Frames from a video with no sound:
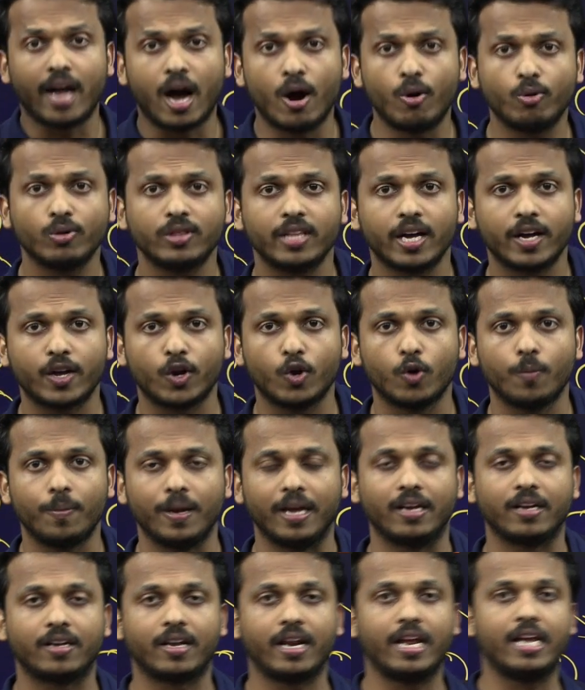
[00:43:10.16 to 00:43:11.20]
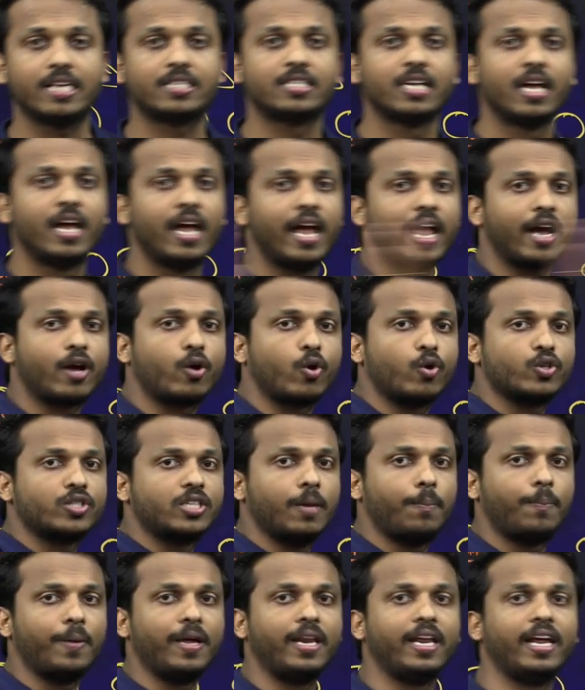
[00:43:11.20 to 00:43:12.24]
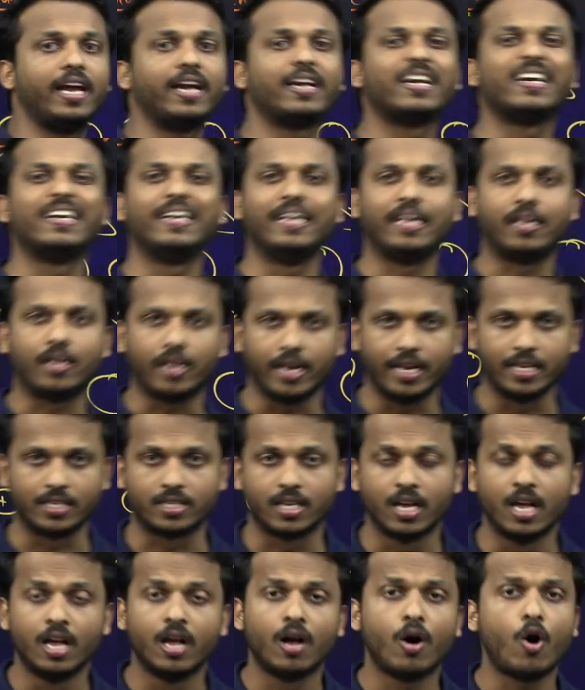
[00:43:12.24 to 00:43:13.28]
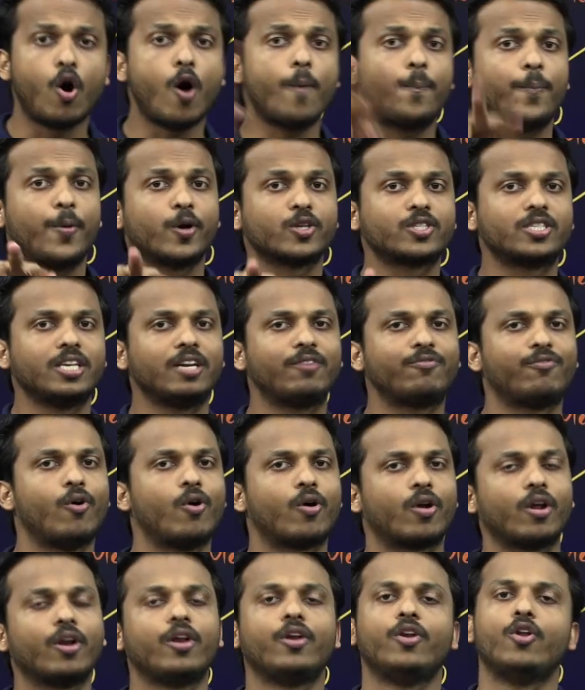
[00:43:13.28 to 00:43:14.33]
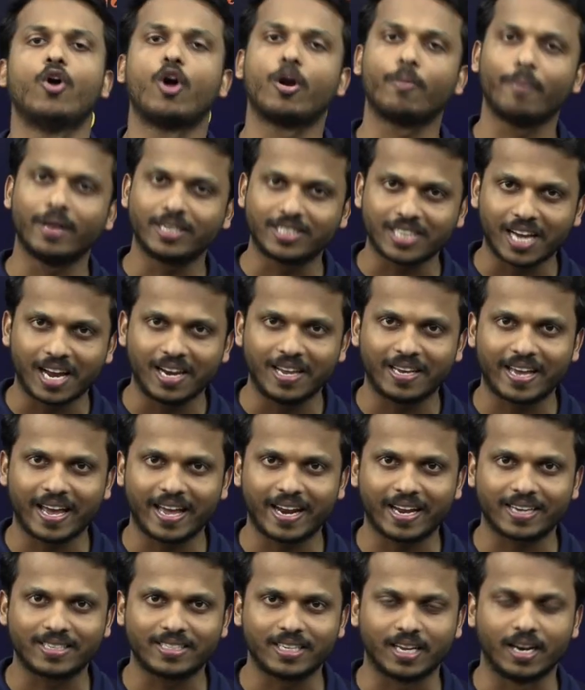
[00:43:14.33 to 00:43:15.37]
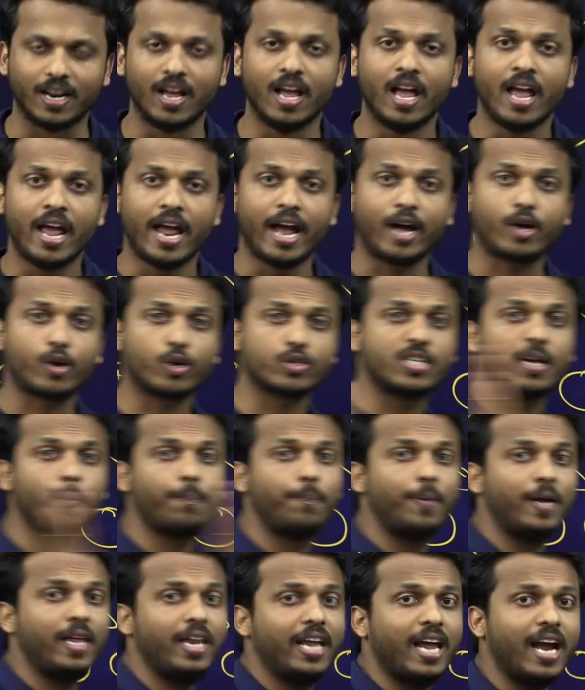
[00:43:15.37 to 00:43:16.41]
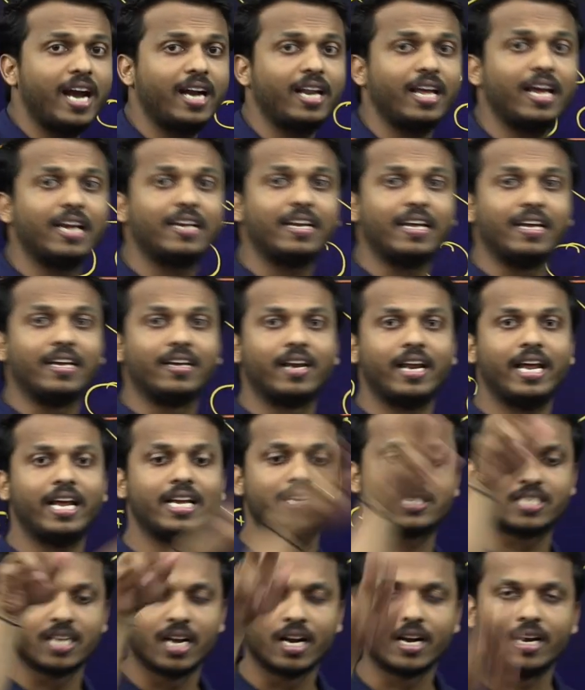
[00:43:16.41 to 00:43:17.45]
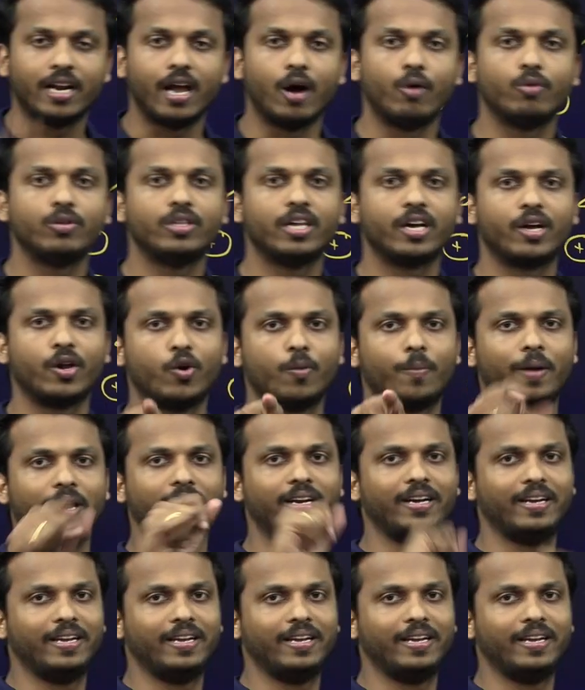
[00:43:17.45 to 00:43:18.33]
down the group increase, across a period decrease. Opposite for non-metallic character. Across a period it increase, down the group it